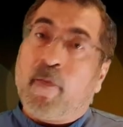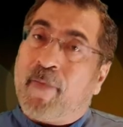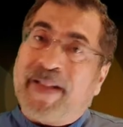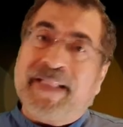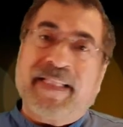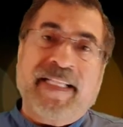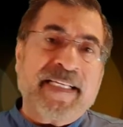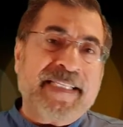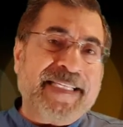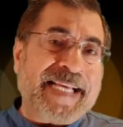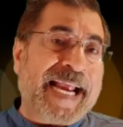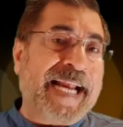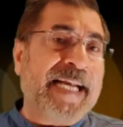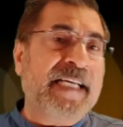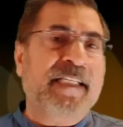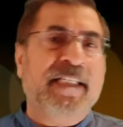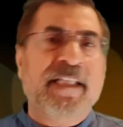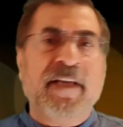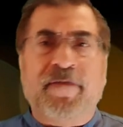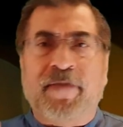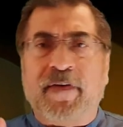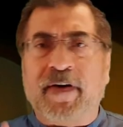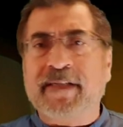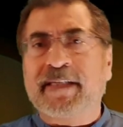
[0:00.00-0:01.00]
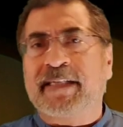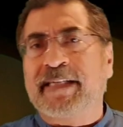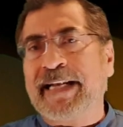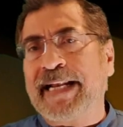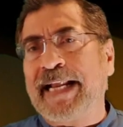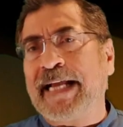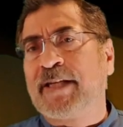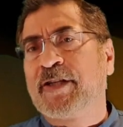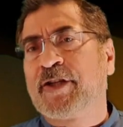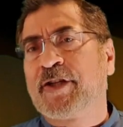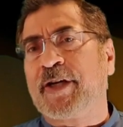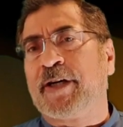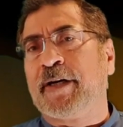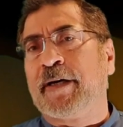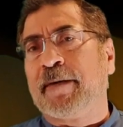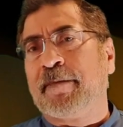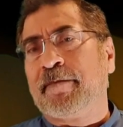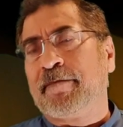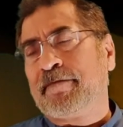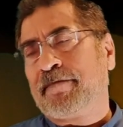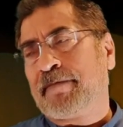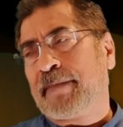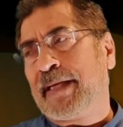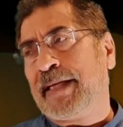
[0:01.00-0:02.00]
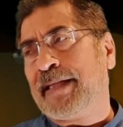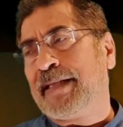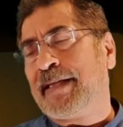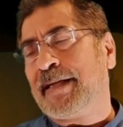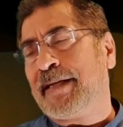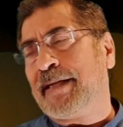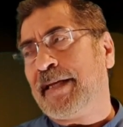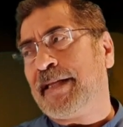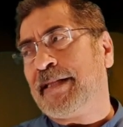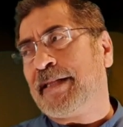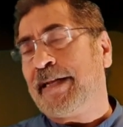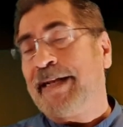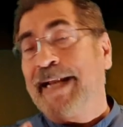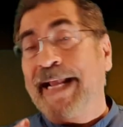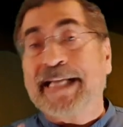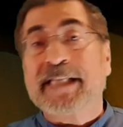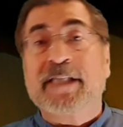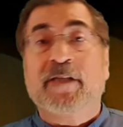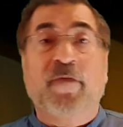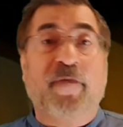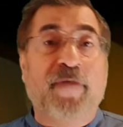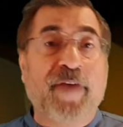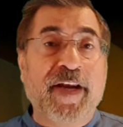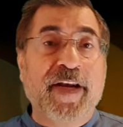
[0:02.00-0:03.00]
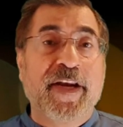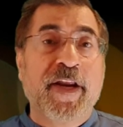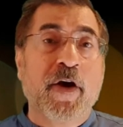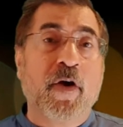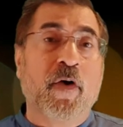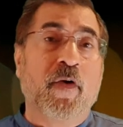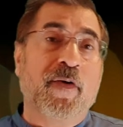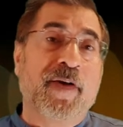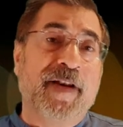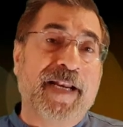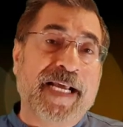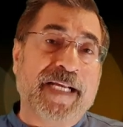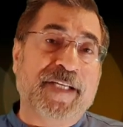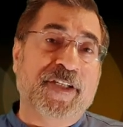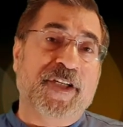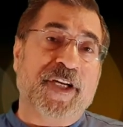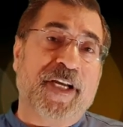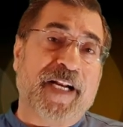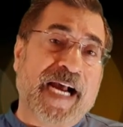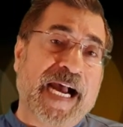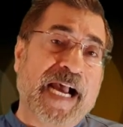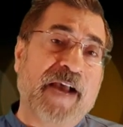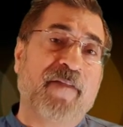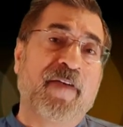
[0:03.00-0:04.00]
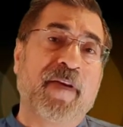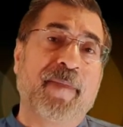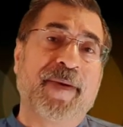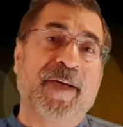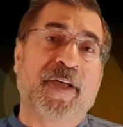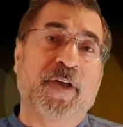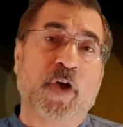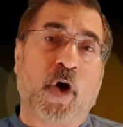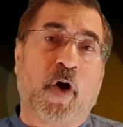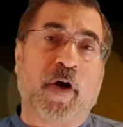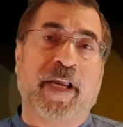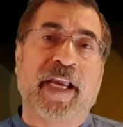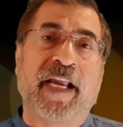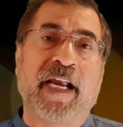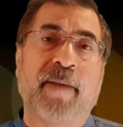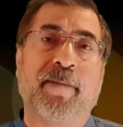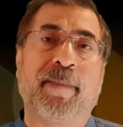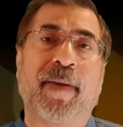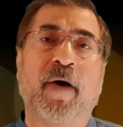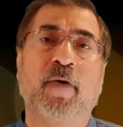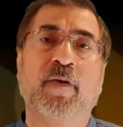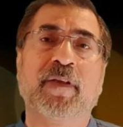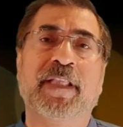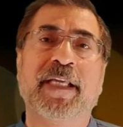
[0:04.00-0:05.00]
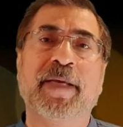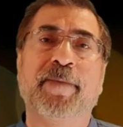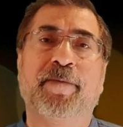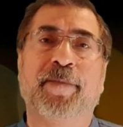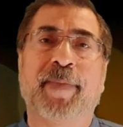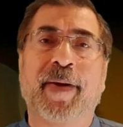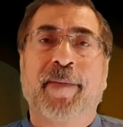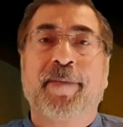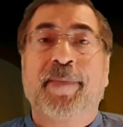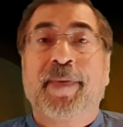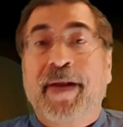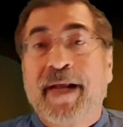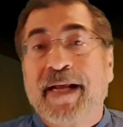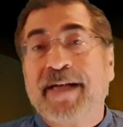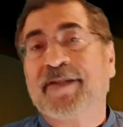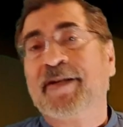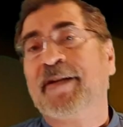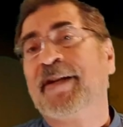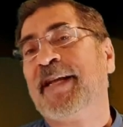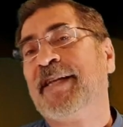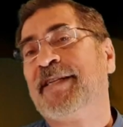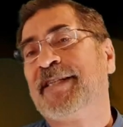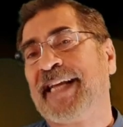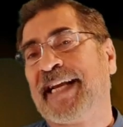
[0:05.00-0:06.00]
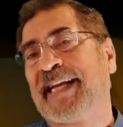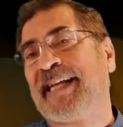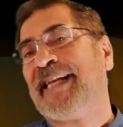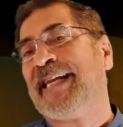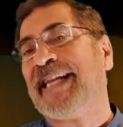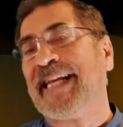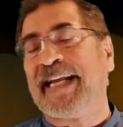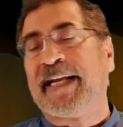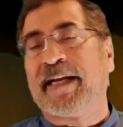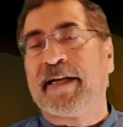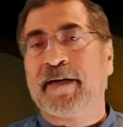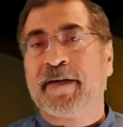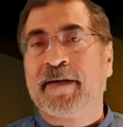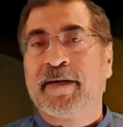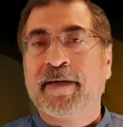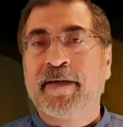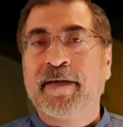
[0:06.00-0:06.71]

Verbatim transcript: Well, this ends the first lecture. In the, in the next video lecture, I will be talking about the preparatory technique